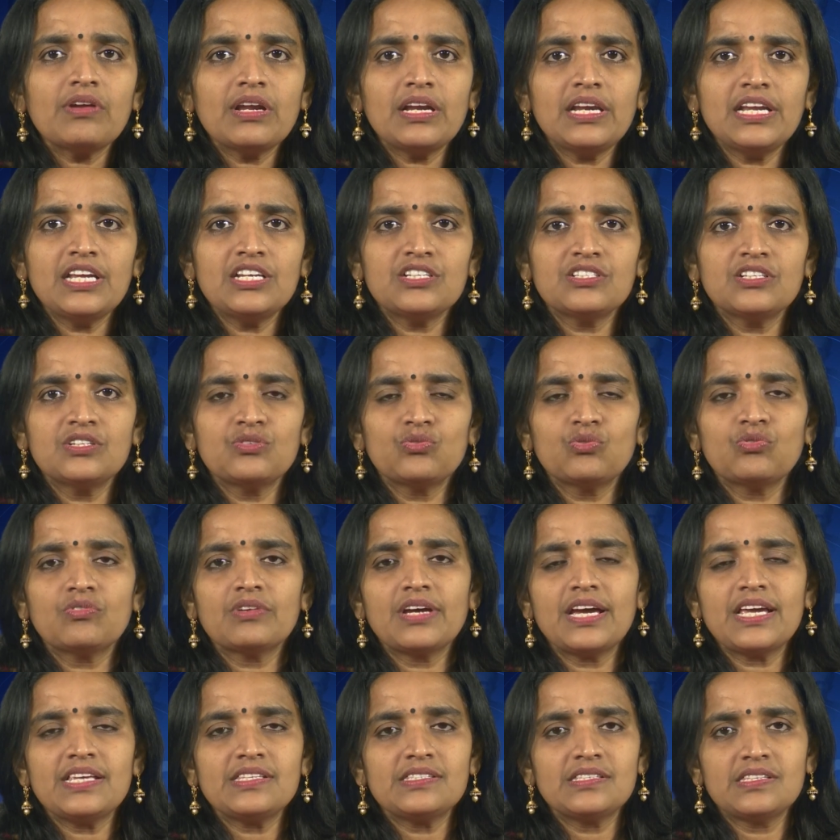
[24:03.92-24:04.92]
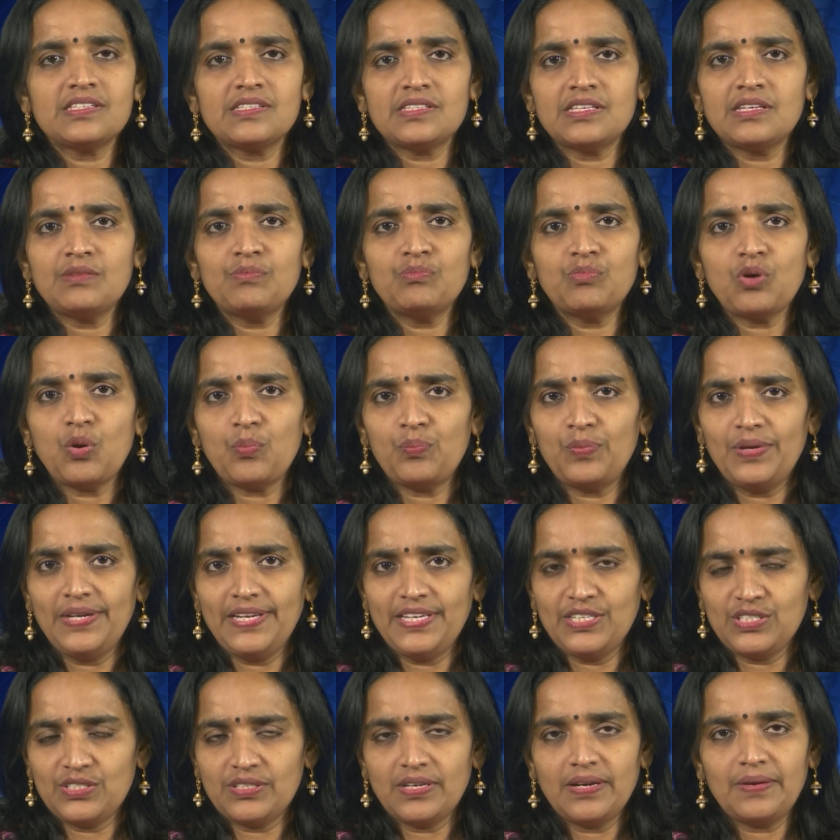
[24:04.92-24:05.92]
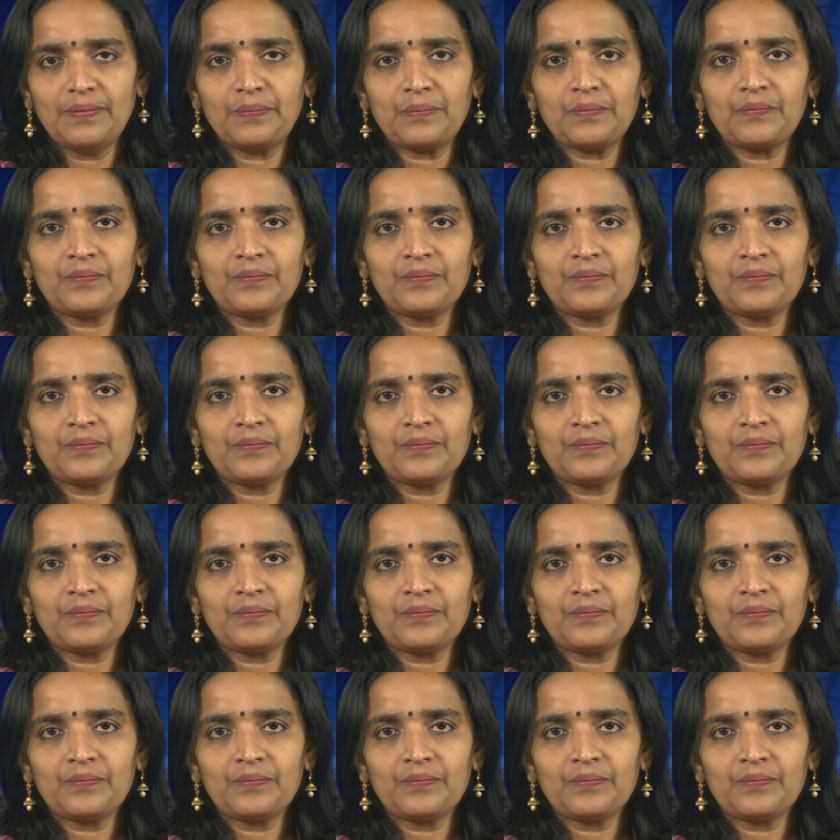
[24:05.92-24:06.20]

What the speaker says: relation to rises in population.